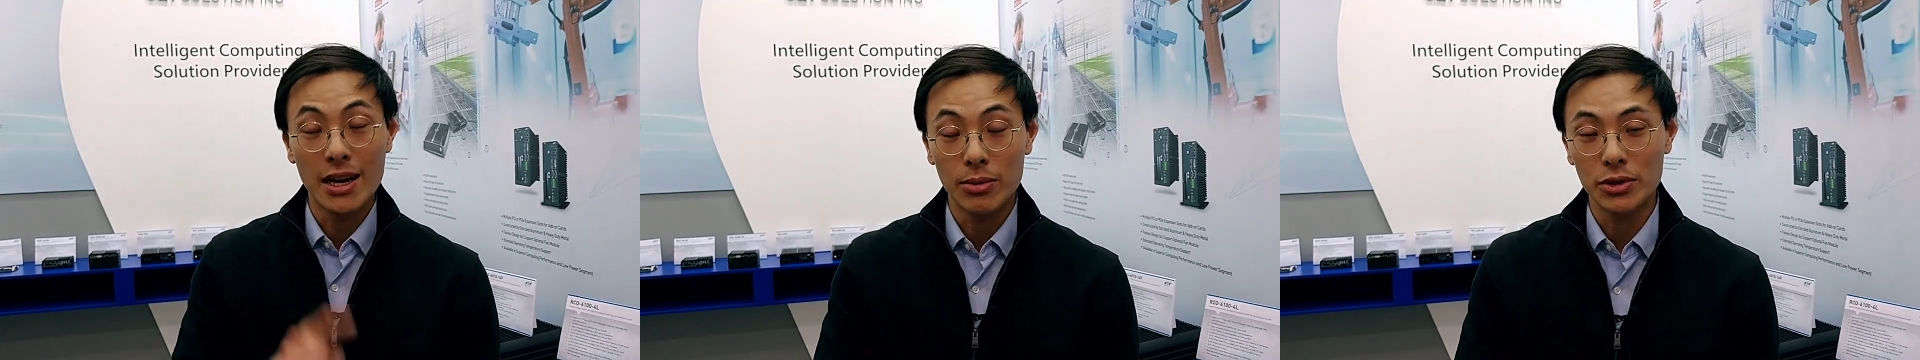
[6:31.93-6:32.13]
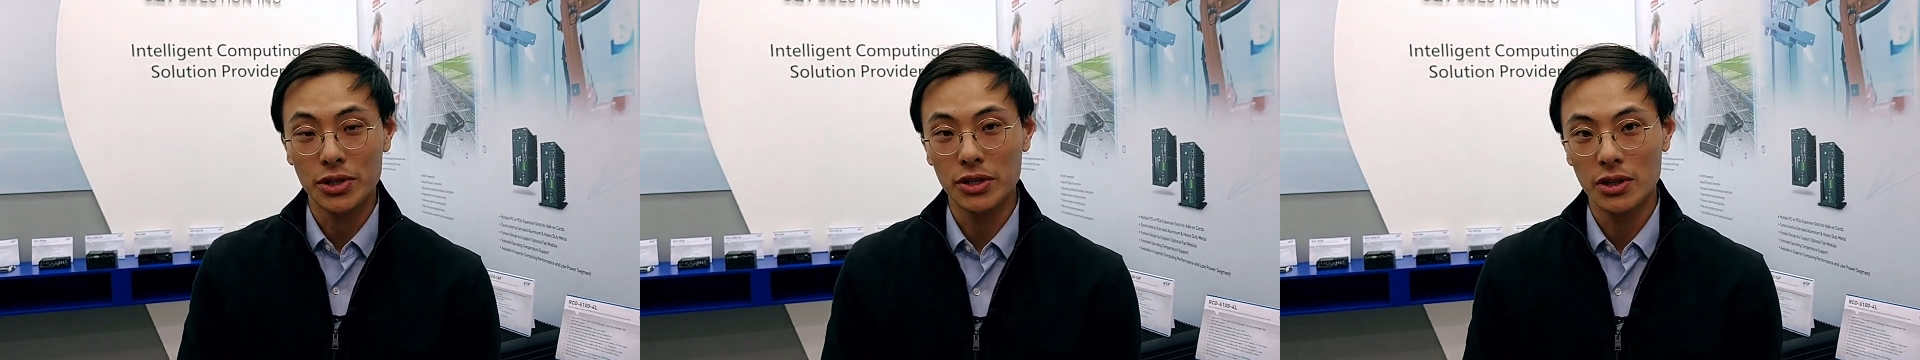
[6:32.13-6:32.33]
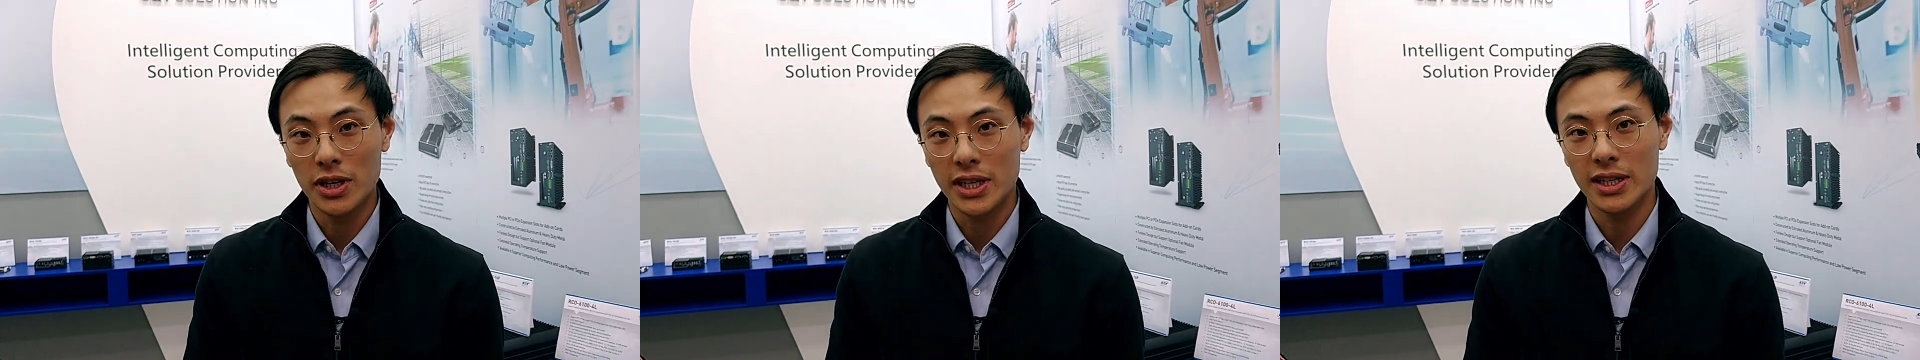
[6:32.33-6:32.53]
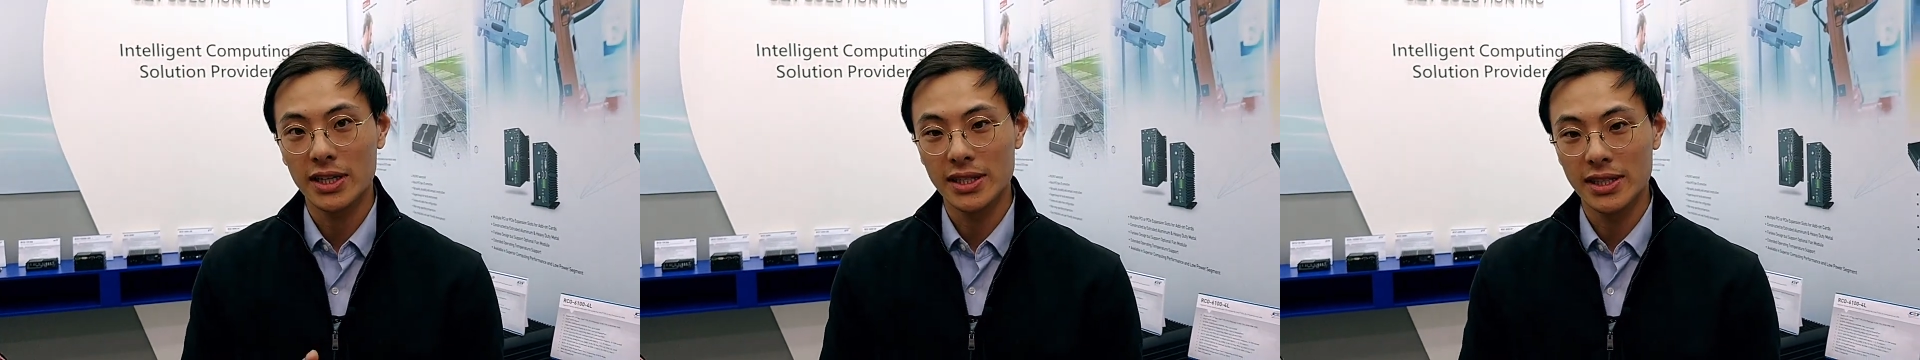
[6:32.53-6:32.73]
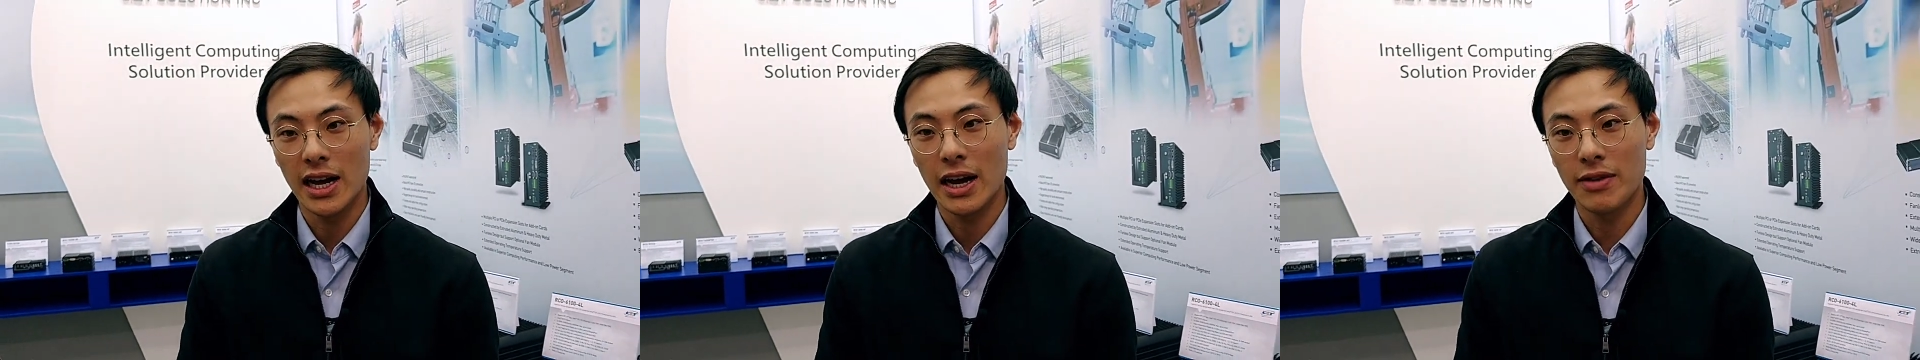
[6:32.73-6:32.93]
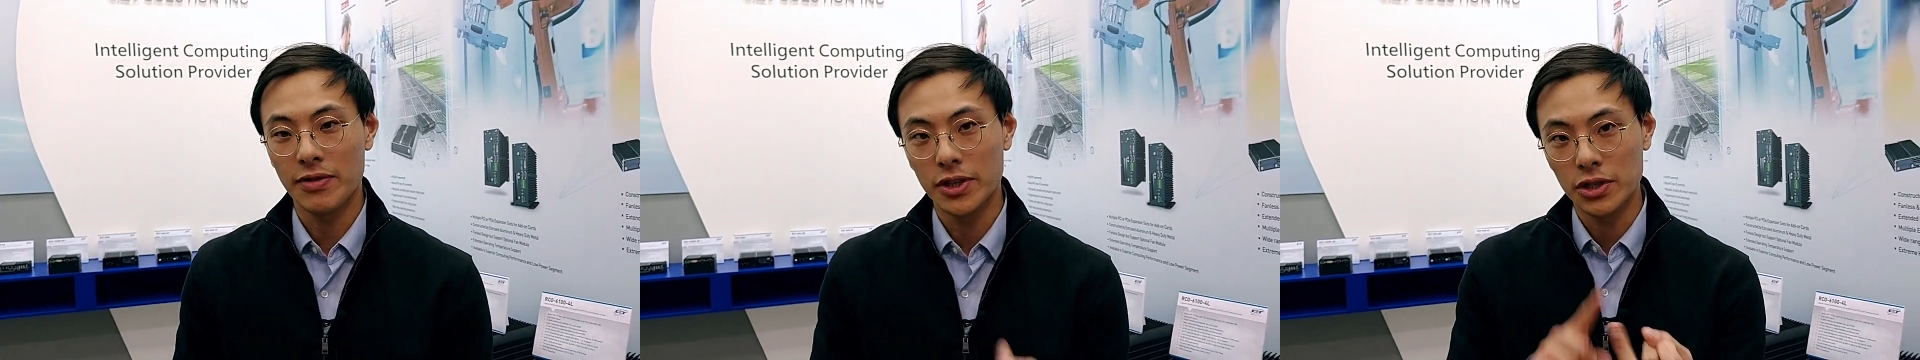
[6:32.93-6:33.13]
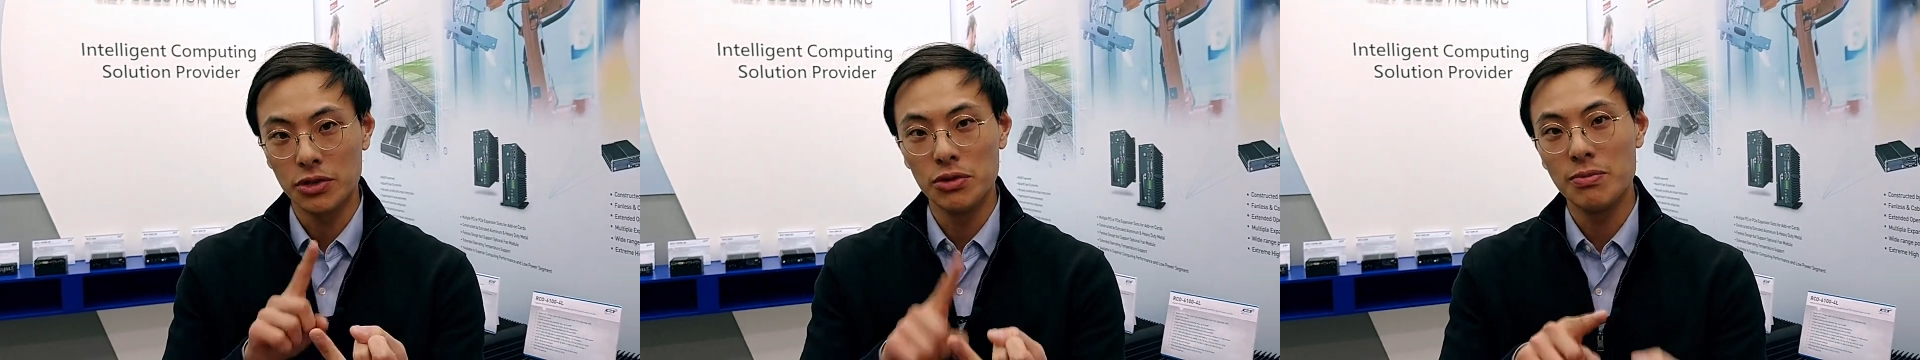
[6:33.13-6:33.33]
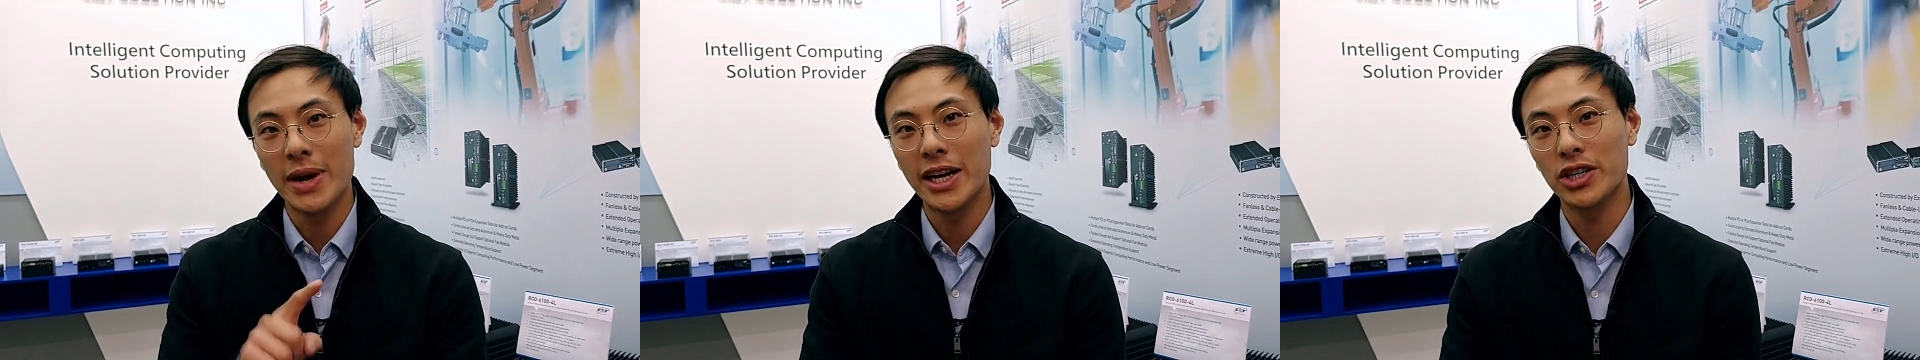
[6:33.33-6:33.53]
able to look at the design for
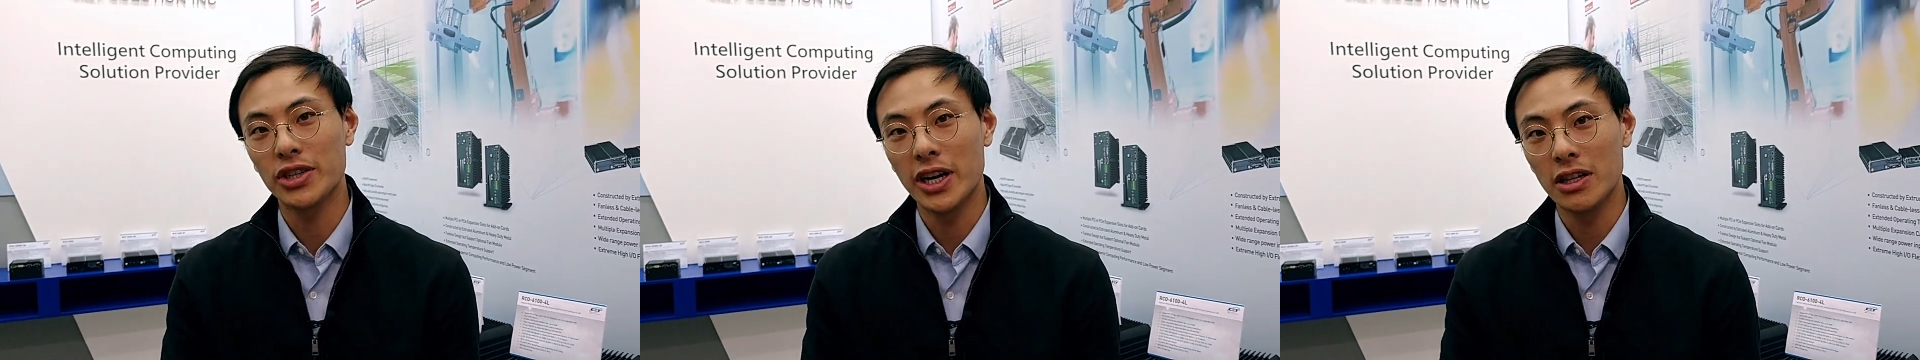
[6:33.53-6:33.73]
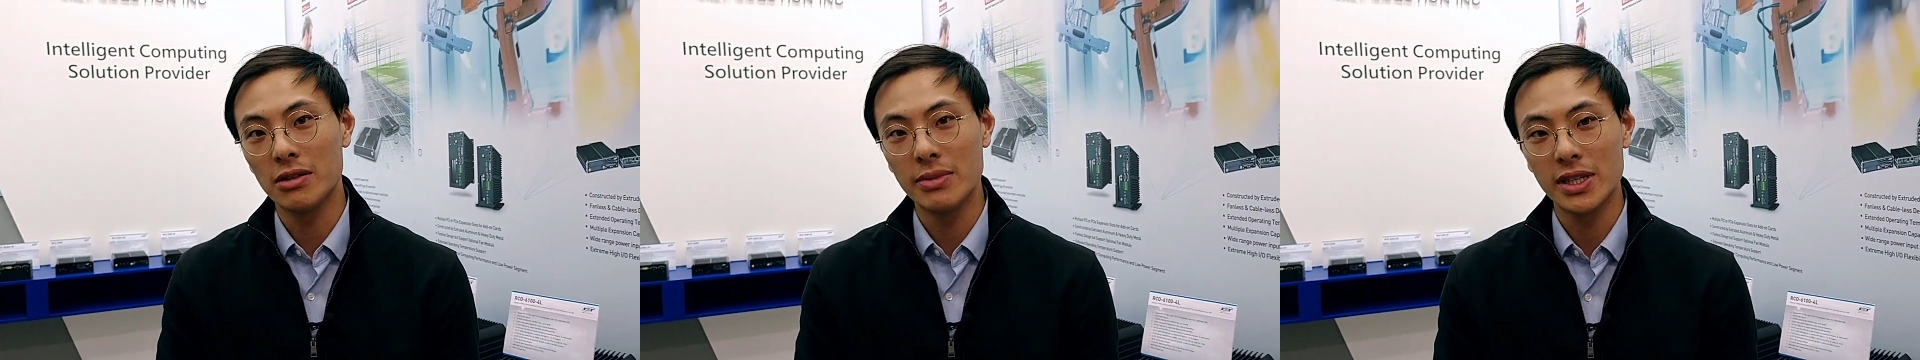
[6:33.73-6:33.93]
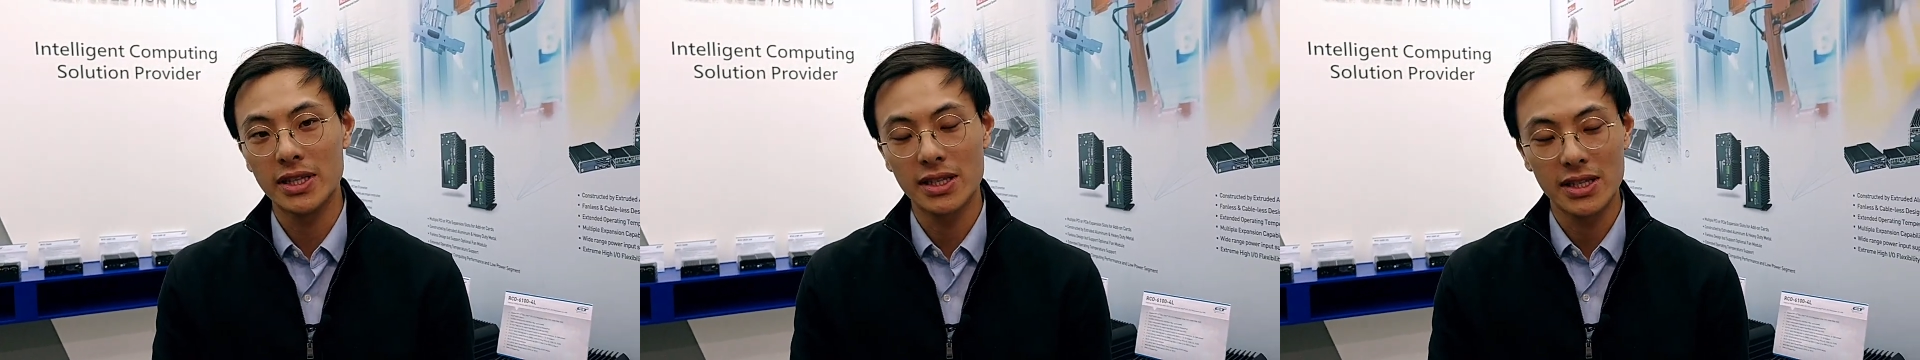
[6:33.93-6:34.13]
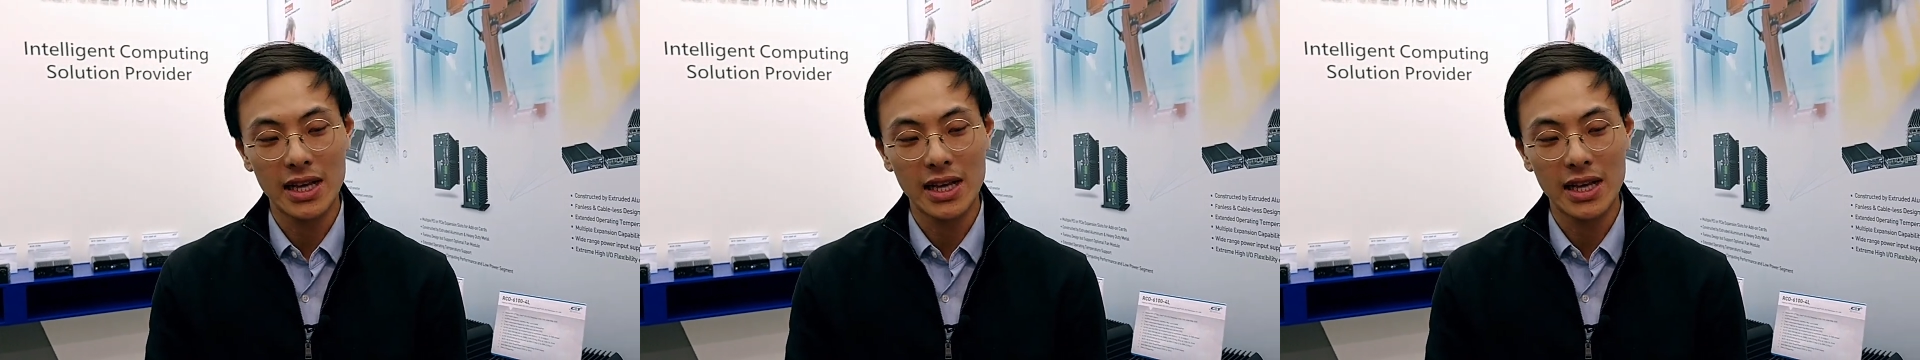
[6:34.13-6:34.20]
two major elements.